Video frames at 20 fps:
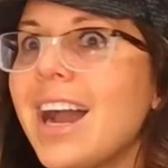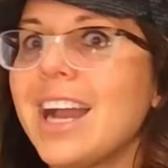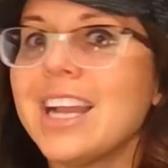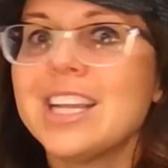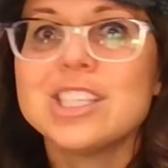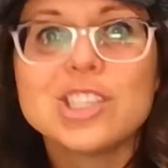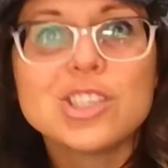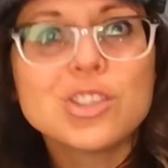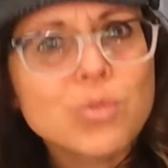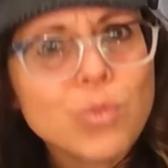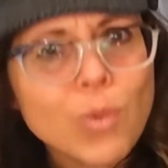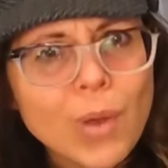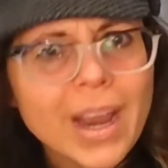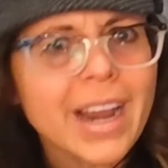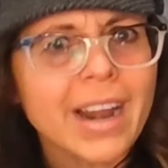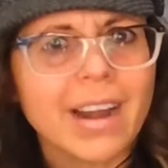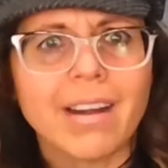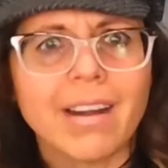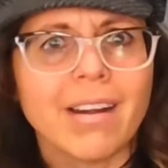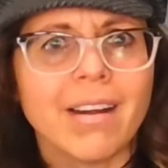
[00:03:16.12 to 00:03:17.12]
I
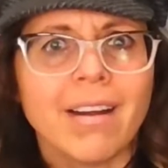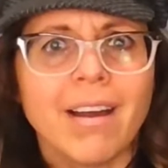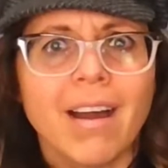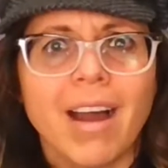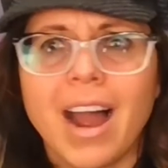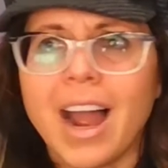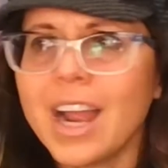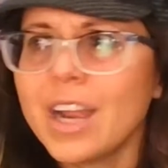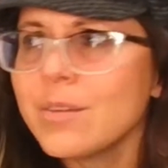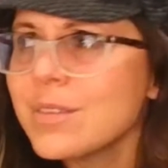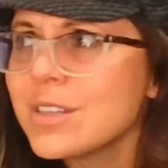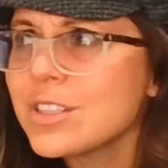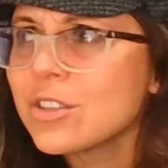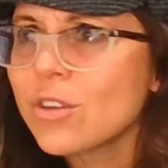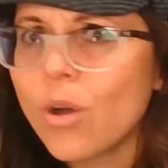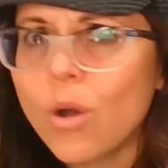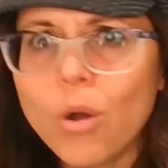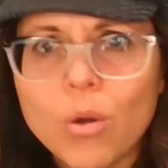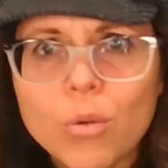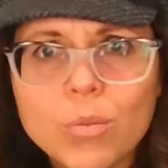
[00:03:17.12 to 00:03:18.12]
swear, I was
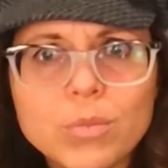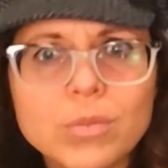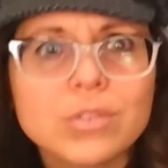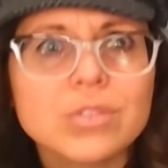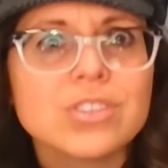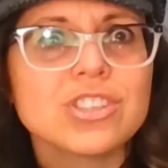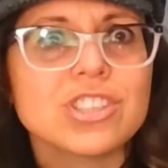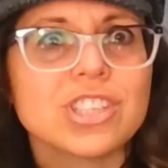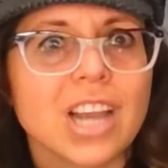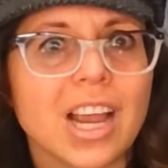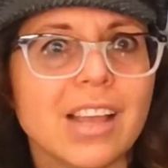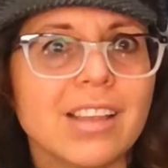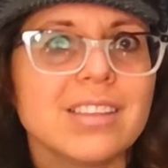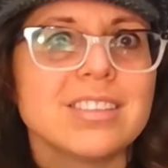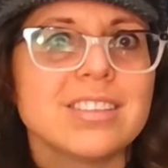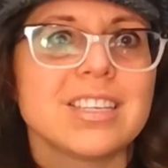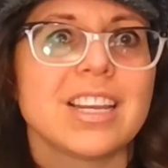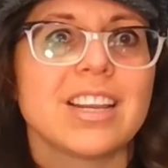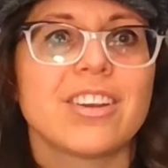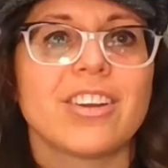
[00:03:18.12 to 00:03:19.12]
almost
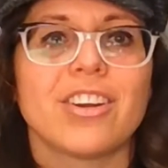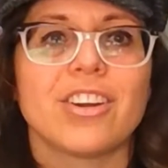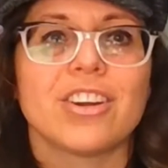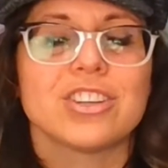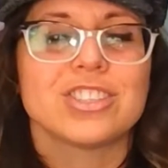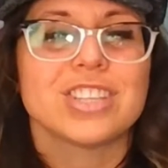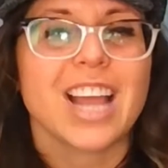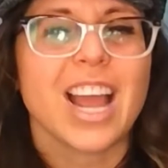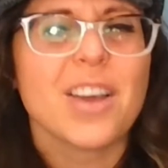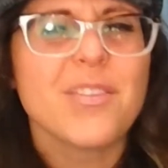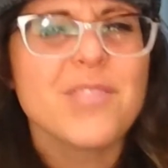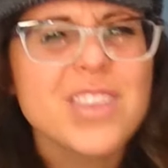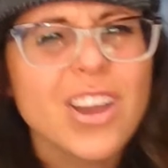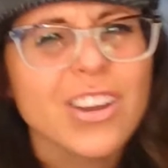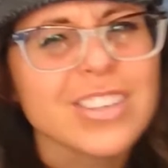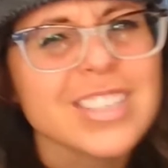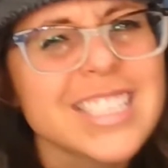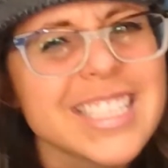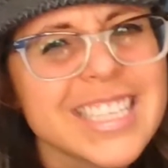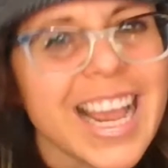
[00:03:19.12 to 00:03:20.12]
challenging her to have the
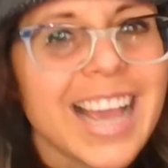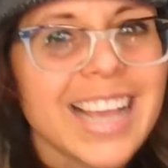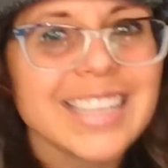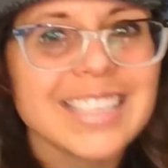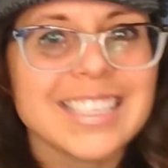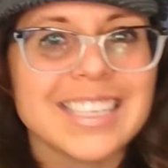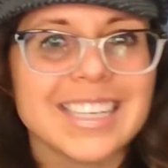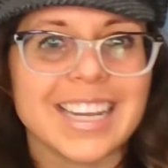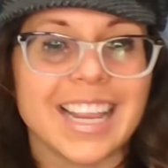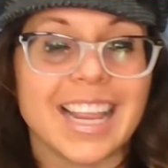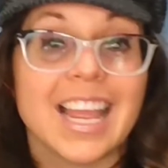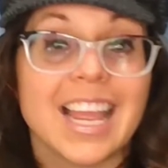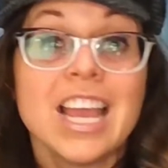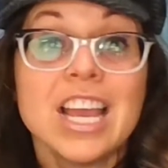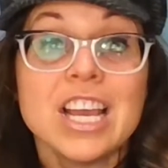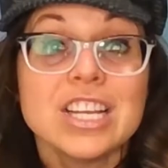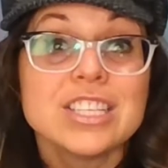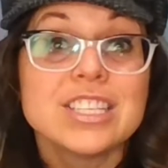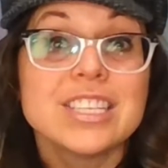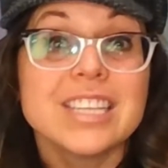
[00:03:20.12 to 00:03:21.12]
audacity
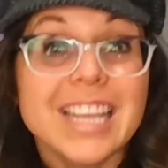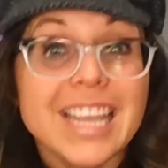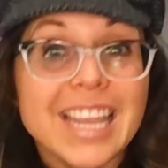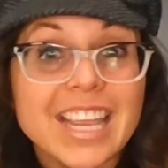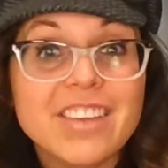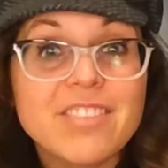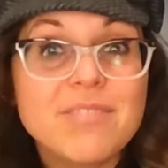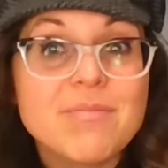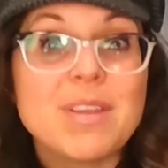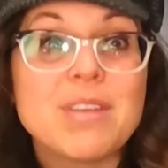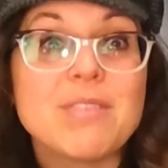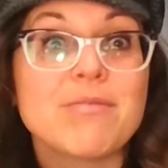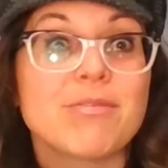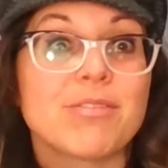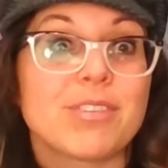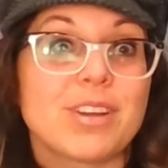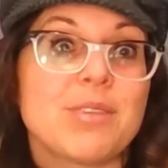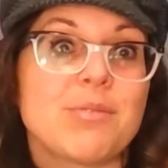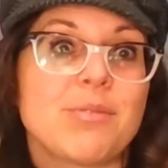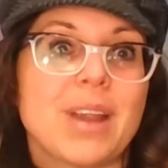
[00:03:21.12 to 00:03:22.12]
to give me
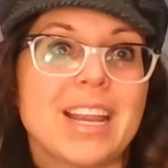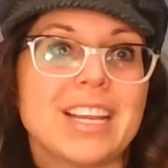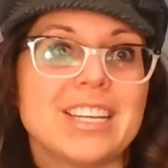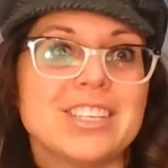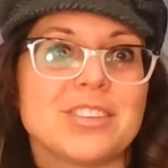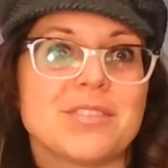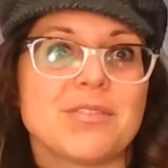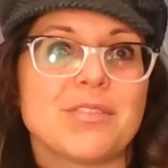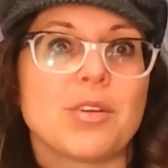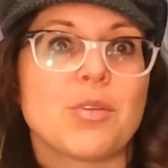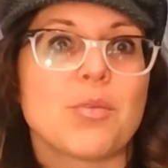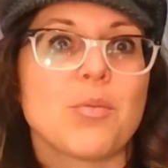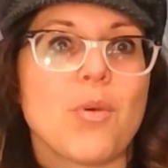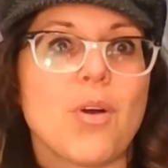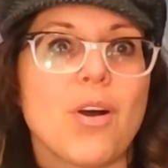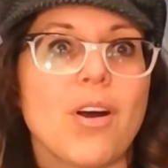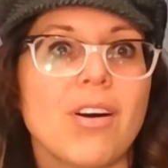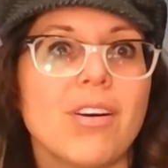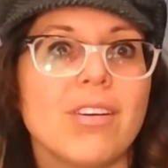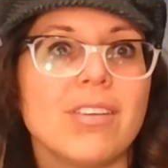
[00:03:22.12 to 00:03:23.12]
free range of her
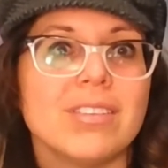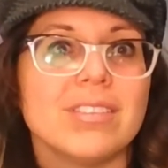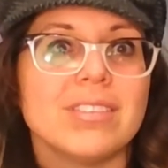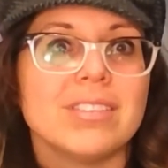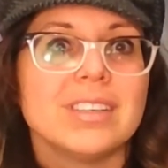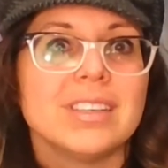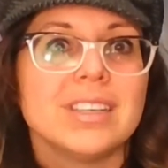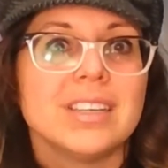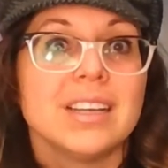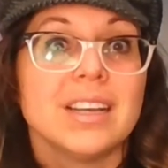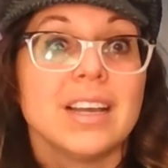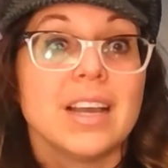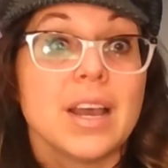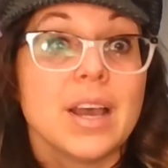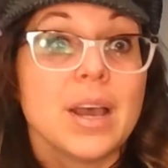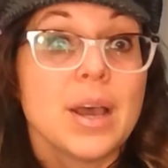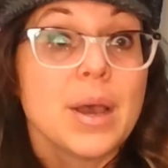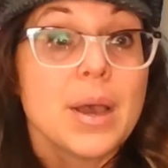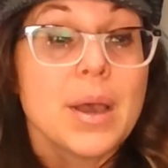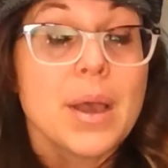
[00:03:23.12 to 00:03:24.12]
wall.
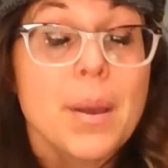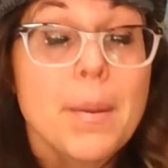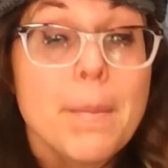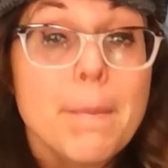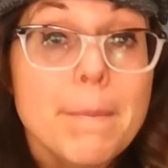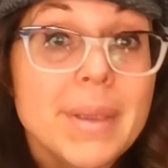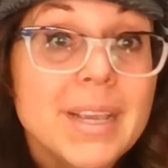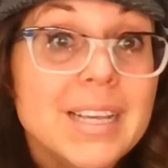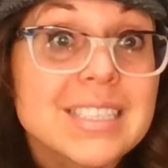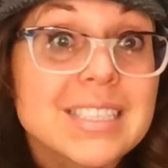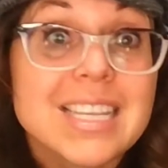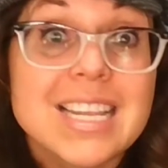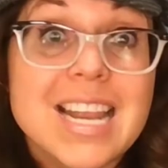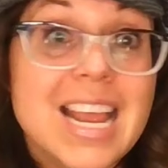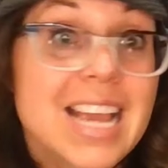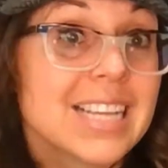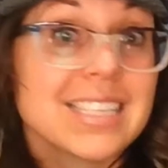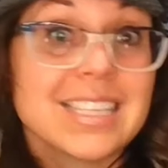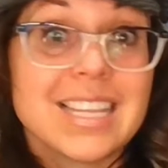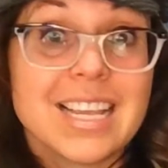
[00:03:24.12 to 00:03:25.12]
Because the
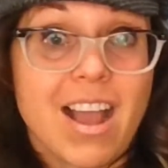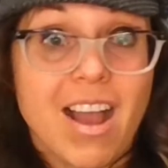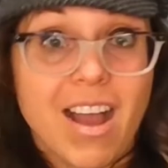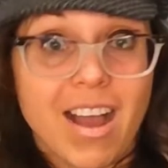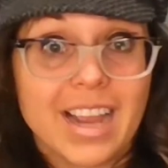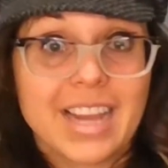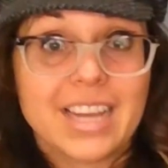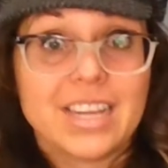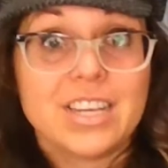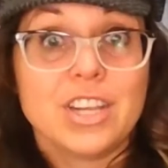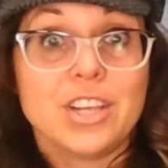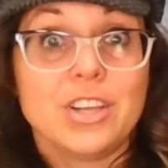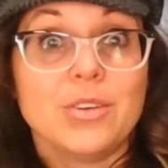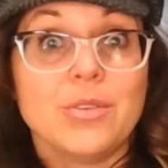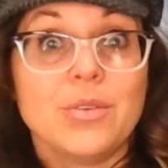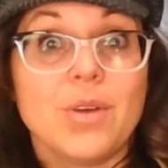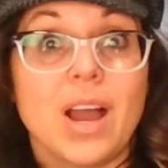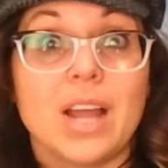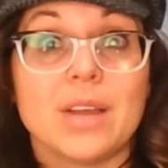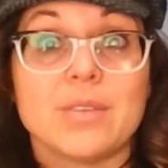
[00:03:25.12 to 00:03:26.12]
next thing I knew,
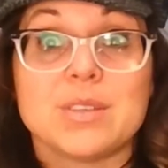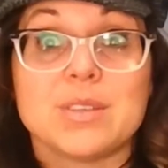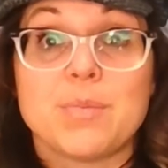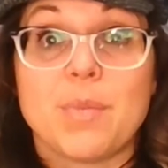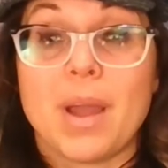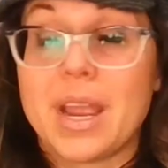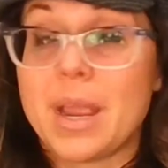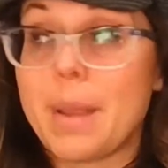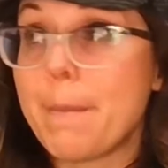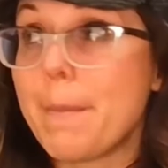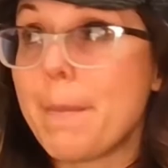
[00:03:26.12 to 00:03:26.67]
I was buying